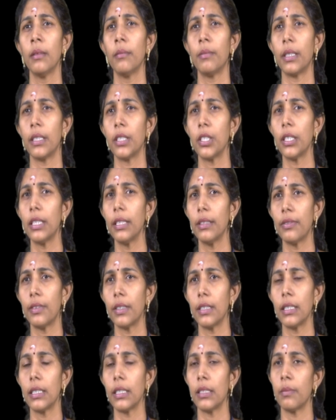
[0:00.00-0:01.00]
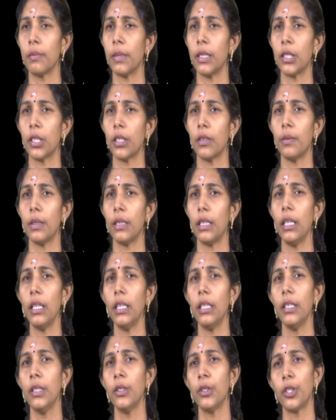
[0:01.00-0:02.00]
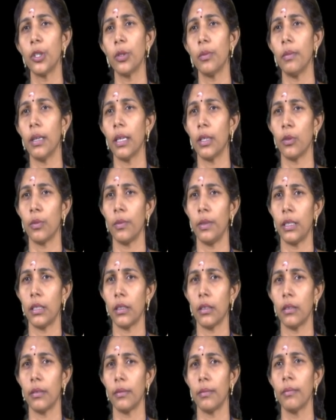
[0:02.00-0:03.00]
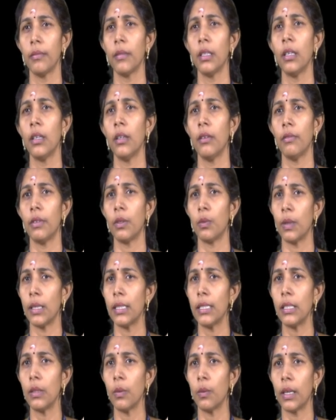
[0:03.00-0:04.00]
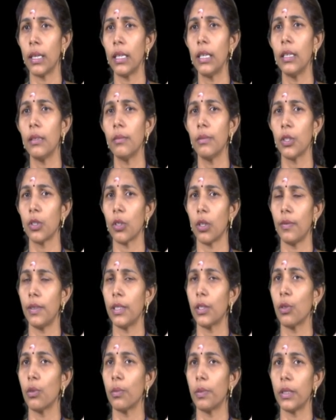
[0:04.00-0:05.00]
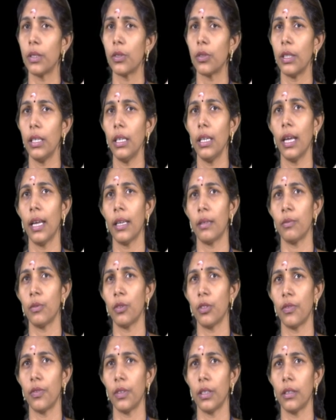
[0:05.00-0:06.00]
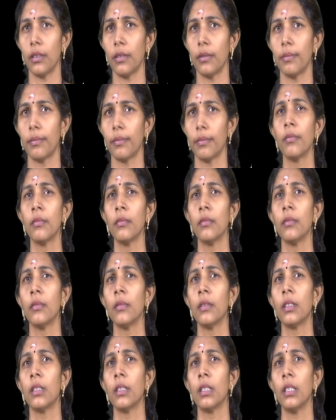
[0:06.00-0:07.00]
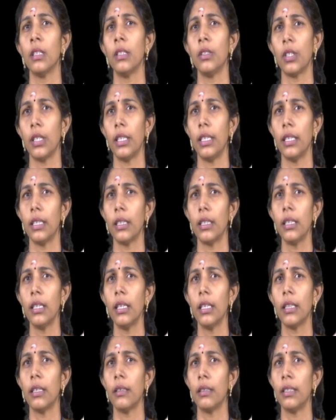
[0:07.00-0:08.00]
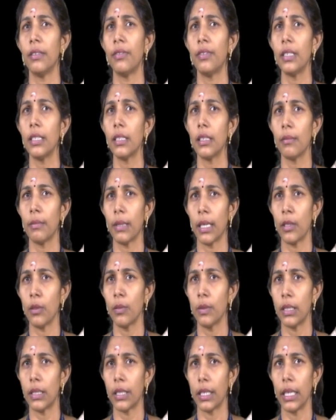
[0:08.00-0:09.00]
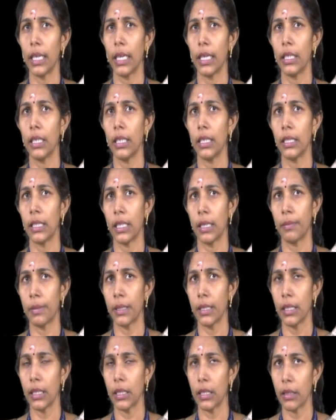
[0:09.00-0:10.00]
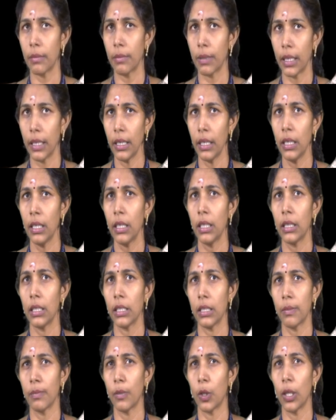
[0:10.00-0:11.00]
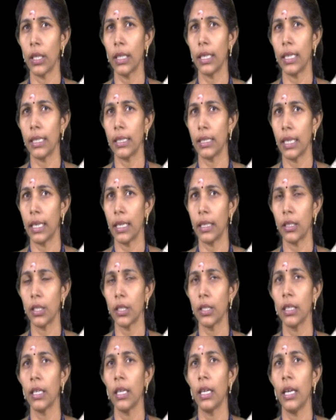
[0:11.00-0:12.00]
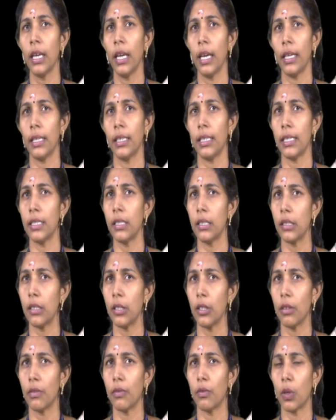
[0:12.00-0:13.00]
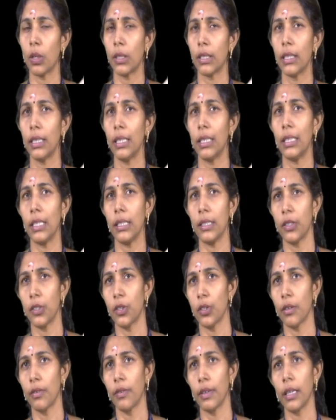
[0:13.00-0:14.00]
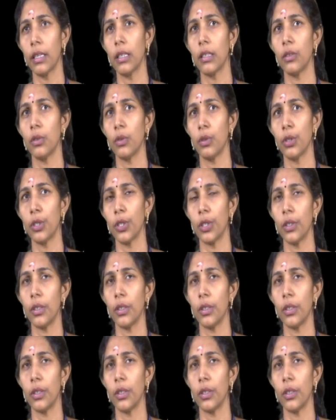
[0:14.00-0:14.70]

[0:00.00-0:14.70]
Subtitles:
Pressure difference is measured with the U-tube manometer, where one limb is always open to the atmosphere. So here the difference in manometric head is represented by the small case h, and density of water and density of air are known